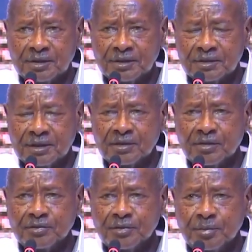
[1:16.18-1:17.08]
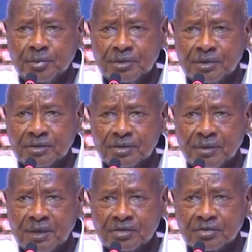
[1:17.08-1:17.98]
Thank you for putting so
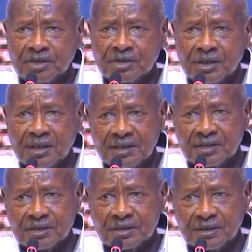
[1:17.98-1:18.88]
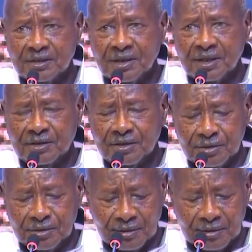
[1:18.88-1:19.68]
much trust in us. Thank you.